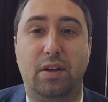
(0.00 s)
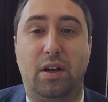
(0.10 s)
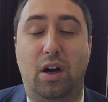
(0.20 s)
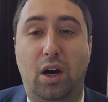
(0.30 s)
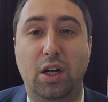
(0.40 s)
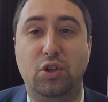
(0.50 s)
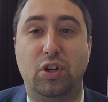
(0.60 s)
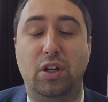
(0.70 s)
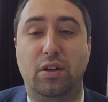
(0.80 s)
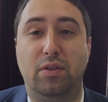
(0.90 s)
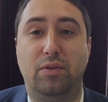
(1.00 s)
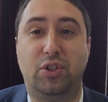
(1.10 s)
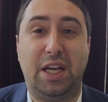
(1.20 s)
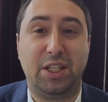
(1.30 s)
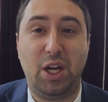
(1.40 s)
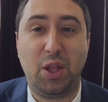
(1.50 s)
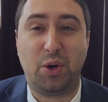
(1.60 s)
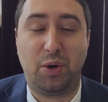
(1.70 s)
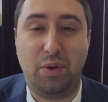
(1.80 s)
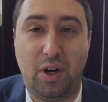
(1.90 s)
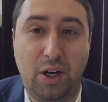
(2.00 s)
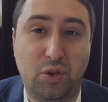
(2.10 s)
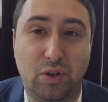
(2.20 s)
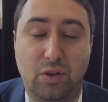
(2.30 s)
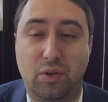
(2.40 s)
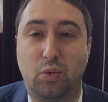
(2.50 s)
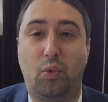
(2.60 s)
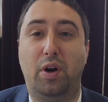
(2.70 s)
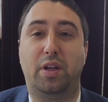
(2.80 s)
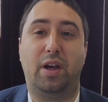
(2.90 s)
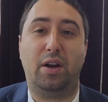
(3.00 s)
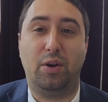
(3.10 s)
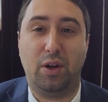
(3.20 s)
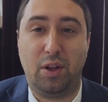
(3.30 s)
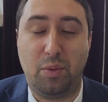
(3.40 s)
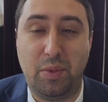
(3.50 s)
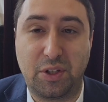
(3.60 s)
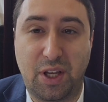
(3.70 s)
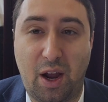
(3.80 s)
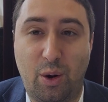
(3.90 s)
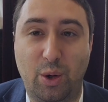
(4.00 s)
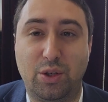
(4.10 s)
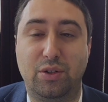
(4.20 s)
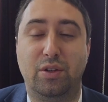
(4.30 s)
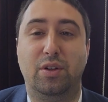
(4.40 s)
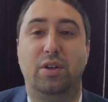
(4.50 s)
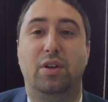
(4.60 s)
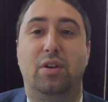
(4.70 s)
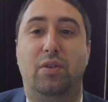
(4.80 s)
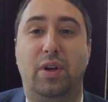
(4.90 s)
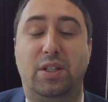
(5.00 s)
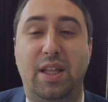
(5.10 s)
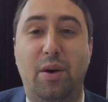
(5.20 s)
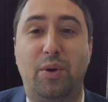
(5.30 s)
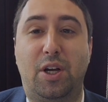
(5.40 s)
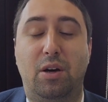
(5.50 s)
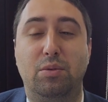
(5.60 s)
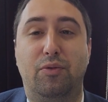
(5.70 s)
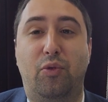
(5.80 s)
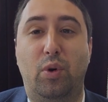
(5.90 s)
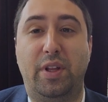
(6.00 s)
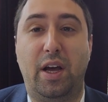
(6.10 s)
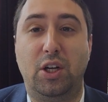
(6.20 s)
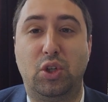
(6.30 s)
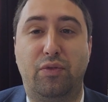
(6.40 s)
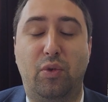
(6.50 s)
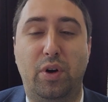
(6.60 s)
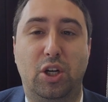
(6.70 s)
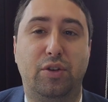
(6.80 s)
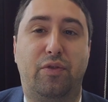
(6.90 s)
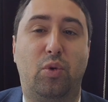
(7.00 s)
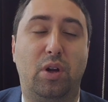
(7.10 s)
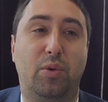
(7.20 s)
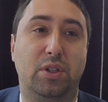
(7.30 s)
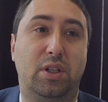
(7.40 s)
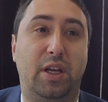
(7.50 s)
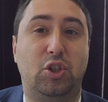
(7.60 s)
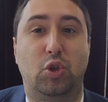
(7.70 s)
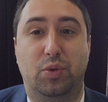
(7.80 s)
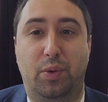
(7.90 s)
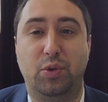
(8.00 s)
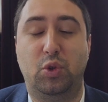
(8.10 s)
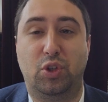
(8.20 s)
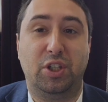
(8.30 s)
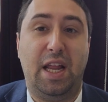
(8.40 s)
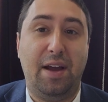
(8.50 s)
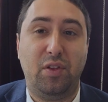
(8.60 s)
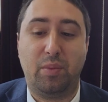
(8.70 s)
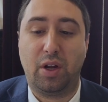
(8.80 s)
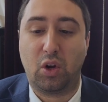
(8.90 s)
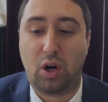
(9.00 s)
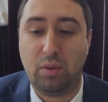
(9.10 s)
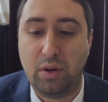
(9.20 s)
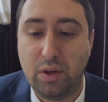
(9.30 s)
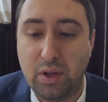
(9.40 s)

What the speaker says: 100? She has another 120. I don't know, another miscarriage, right? So that one comes before day 140. 140 was the day she was supposed to. She doesn't have to bring a carbon.